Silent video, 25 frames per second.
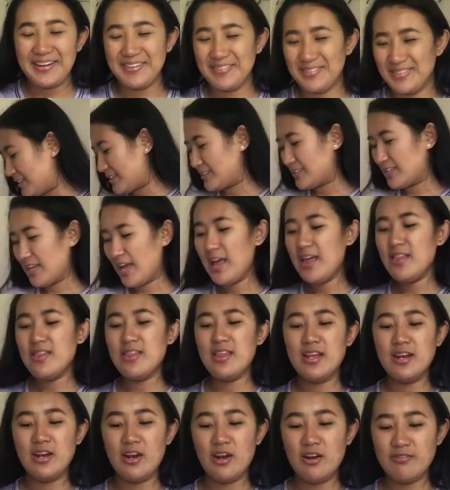to this.
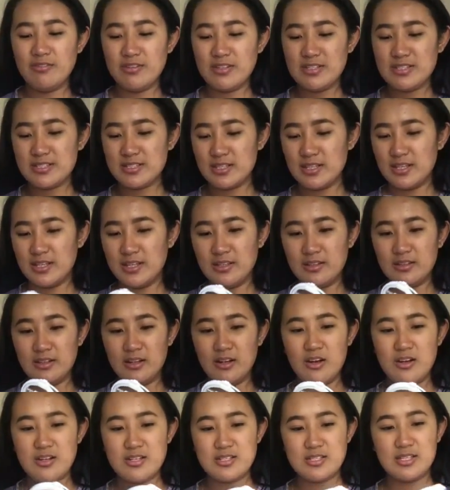And then obviously
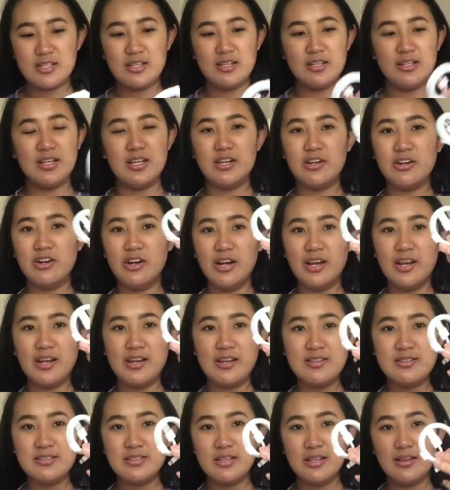the last thing in here
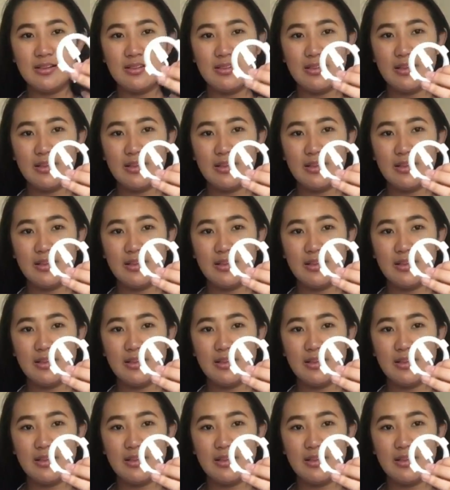is